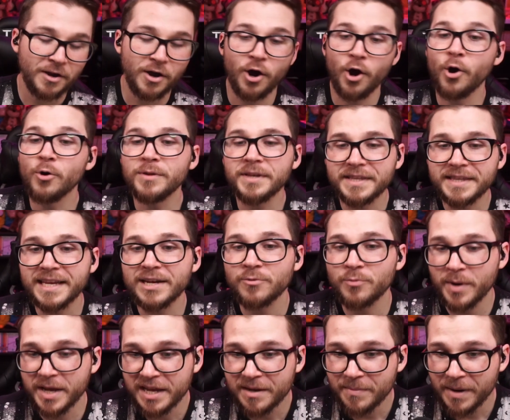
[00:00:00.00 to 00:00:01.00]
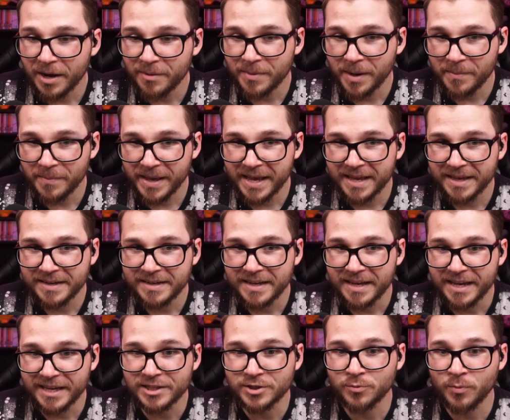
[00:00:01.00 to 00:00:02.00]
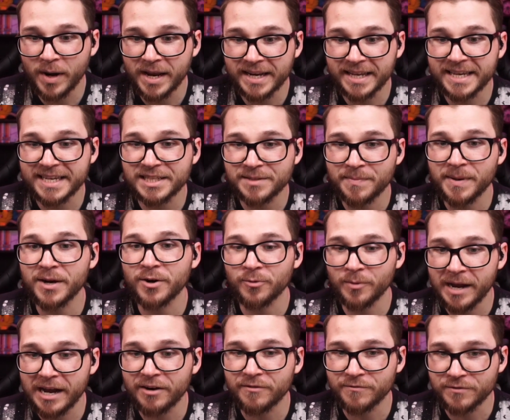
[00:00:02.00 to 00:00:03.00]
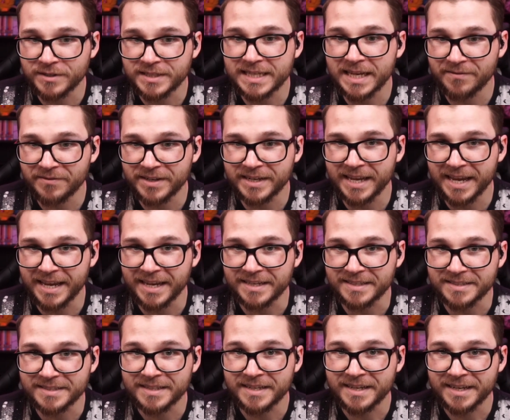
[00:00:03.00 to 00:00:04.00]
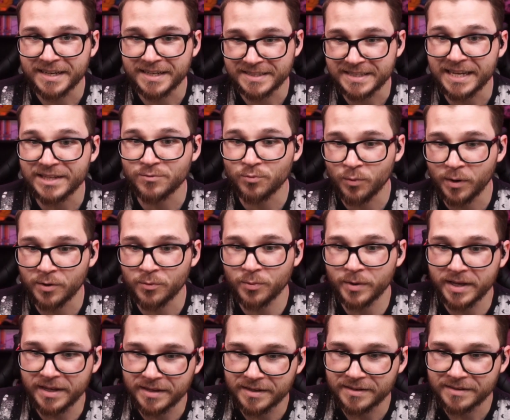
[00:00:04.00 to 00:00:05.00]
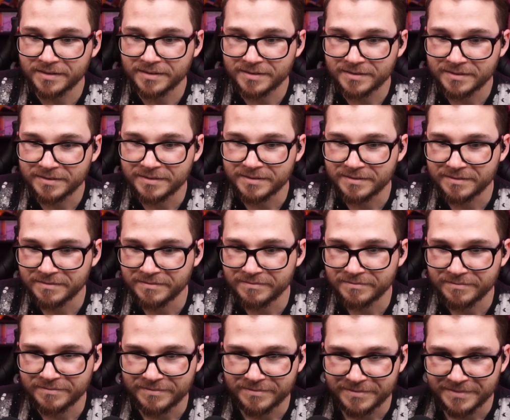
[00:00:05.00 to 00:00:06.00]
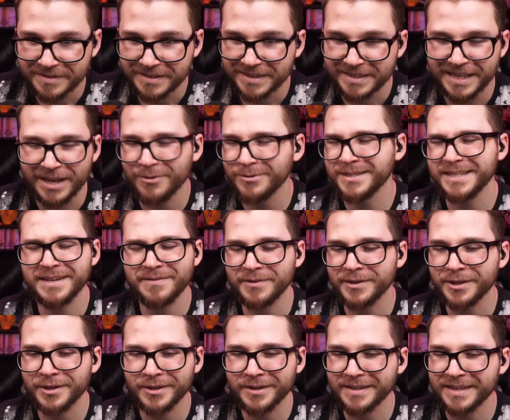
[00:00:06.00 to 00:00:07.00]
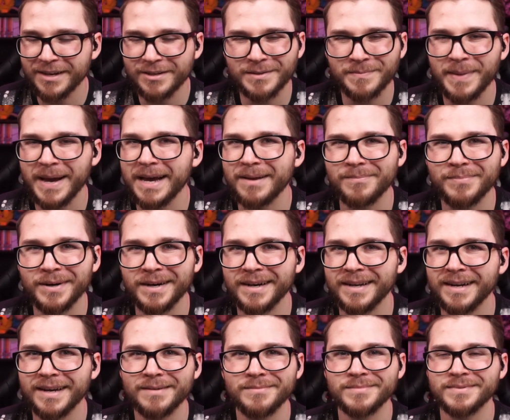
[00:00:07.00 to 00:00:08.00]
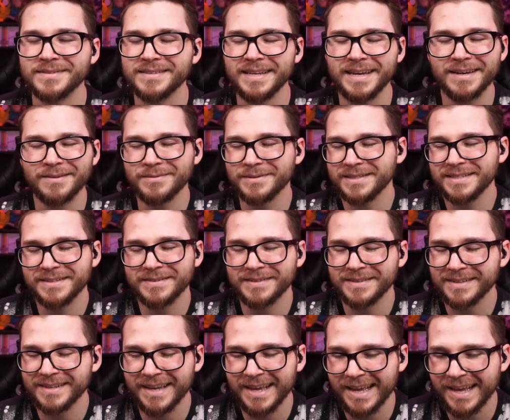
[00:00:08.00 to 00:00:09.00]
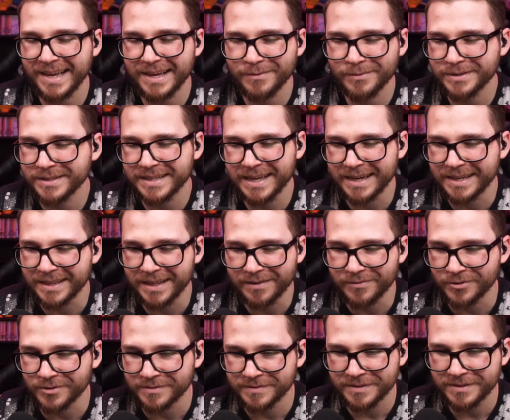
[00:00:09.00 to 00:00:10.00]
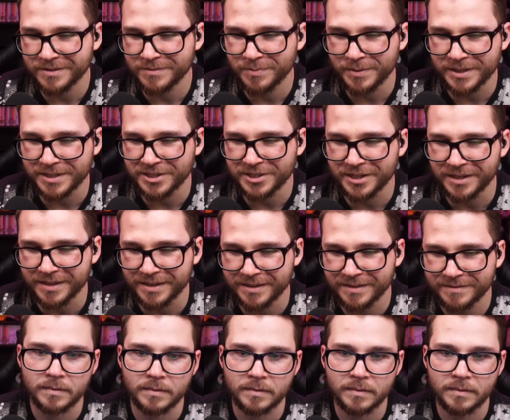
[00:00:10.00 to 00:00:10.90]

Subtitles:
Only thing weak about my man is when he's been around for 7 days, because that's 1 week. That wasn't even good. That was a bad pun. It wasn't that clever. That was pretty shitty.